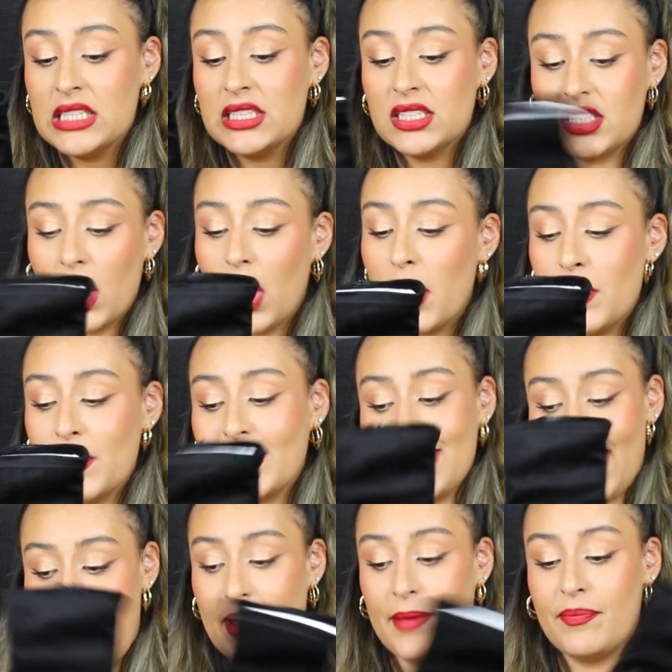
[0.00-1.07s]
So
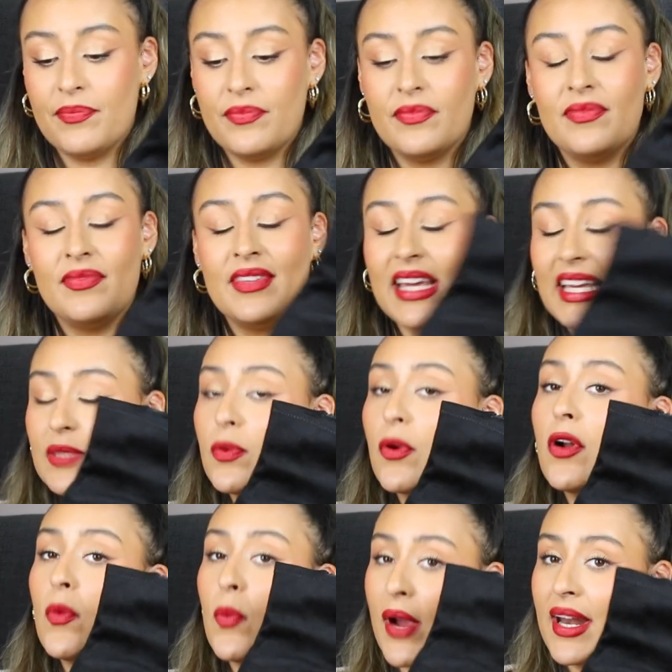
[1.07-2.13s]
yeah, these
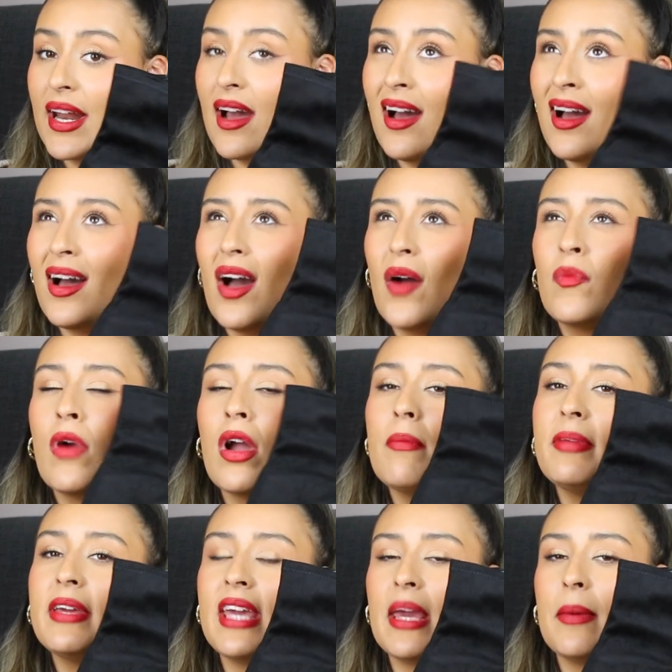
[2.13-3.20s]
were a winner. Won't
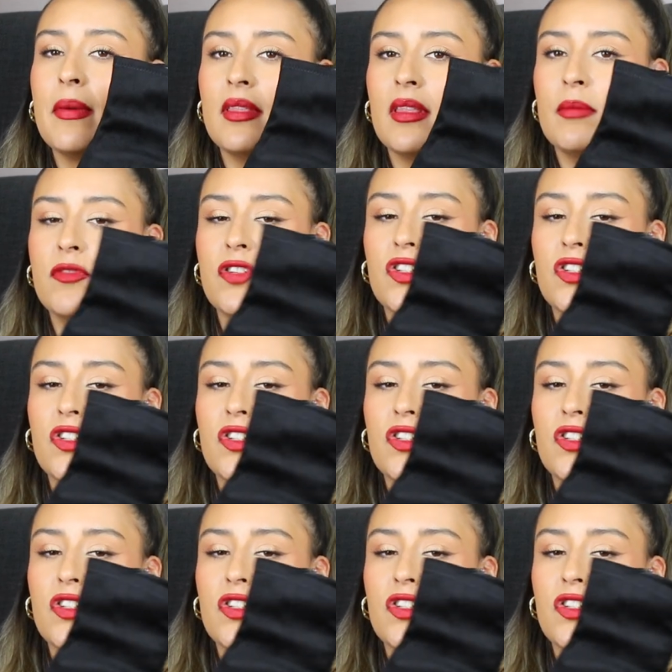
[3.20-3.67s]
be keeping them